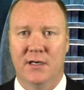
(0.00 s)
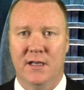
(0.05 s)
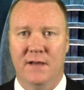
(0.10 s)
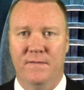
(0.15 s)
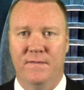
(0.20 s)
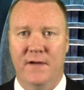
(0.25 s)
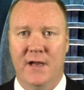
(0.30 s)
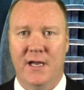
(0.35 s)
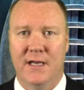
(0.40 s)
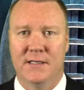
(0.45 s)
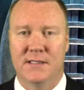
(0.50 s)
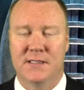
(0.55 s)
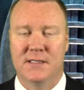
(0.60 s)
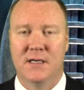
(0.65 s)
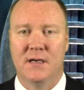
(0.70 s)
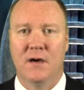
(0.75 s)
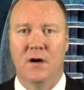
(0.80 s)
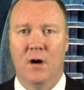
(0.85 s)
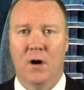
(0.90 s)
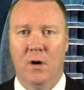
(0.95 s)
defense,
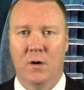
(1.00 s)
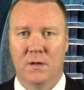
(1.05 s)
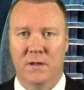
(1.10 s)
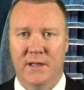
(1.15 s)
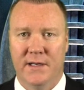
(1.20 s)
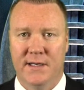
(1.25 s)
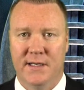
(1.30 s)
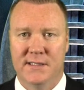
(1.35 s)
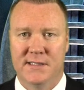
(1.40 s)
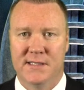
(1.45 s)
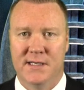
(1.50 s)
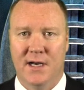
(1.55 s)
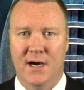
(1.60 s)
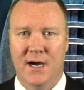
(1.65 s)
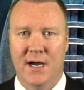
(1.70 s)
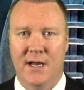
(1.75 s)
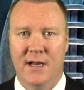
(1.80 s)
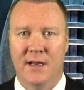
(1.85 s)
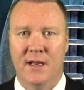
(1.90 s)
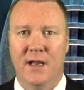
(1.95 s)
Oakland does
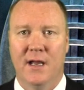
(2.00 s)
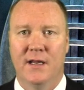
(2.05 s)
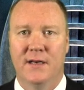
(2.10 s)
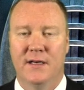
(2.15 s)
not,